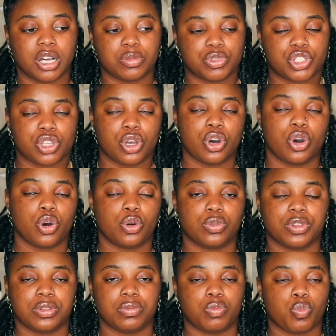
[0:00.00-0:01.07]

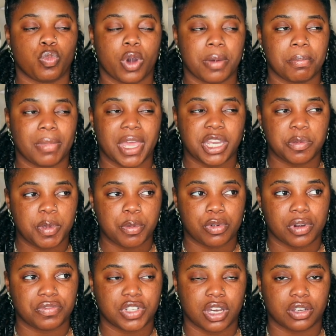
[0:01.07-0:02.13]
So what many
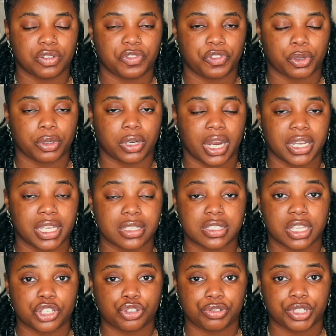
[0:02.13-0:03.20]
people have done for, I
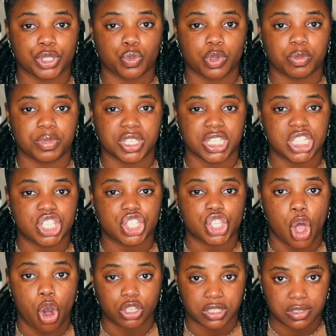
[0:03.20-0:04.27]
guess, centuries would be
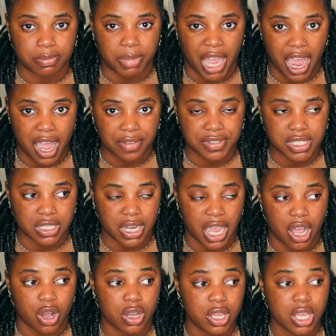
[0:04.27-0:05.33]
salt baths.
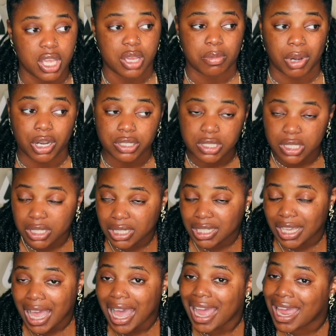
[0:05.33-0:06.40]
Now,
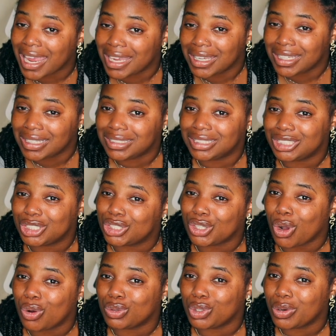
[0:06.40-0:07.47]
personally, I
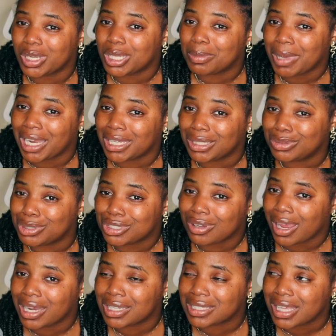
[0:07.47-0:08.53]
don't know anybody who's
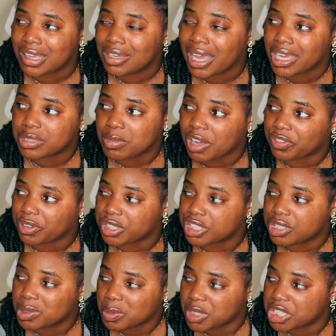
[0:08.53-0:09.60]
tried this. I had to ask my friend,
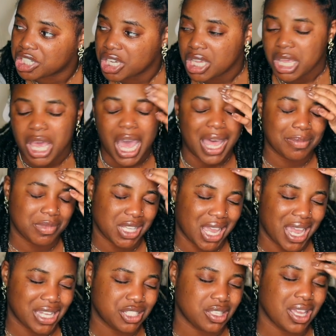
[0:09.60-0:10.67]
she's a witch. Actually,
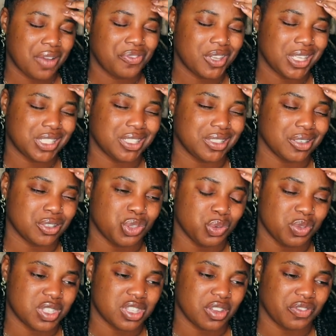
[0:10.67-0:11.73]
I feel like she does
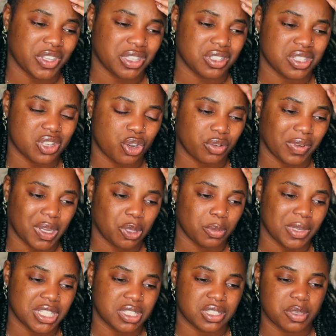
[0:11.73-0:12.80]
do stuff like this on a regular
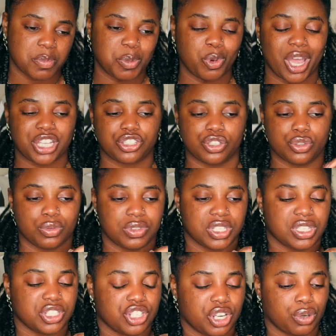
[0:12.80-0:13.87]
basis. Some people actually do
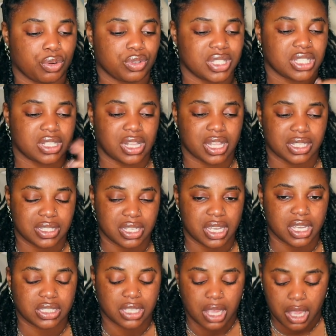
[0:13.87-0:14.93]
these in generals as
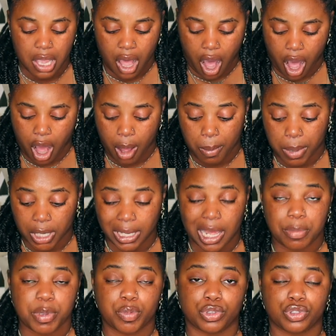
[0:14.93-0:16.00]
cleansings, but a
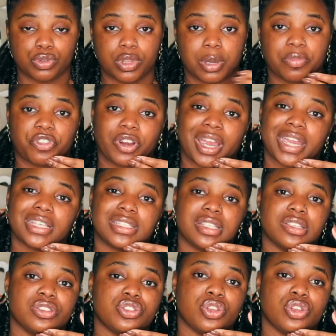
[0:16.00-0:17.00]
lot of people do them for hexes.